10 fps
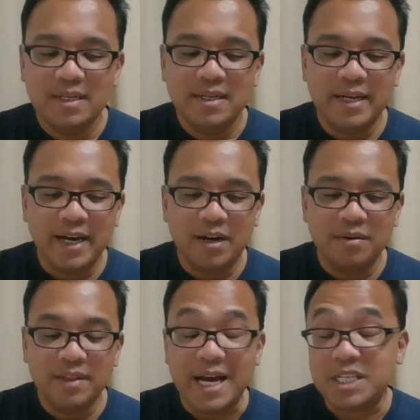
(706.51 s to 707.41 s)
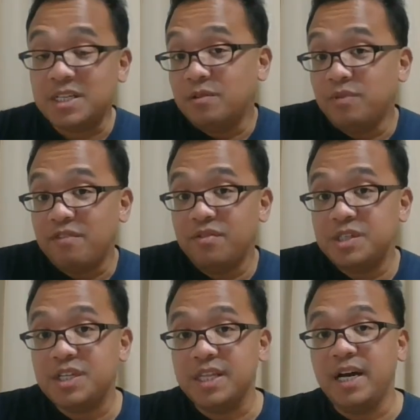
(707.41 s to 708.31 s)
Now, that's a
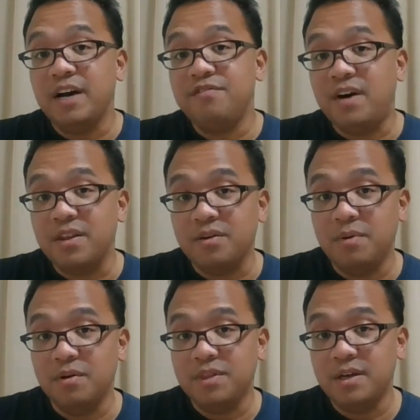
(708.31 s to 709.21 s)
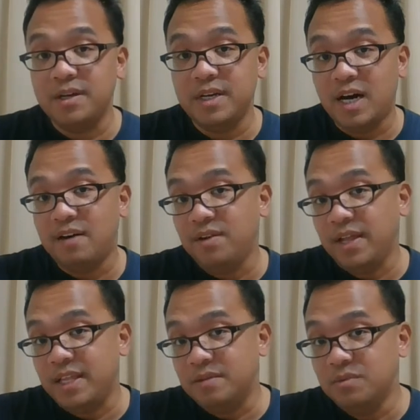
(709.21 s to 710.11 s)
reference to The Godfather, both the novel
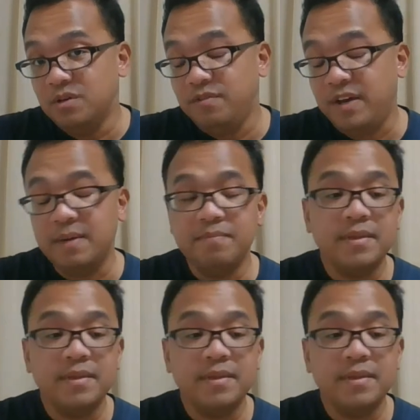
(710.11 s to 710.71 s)
and the movie,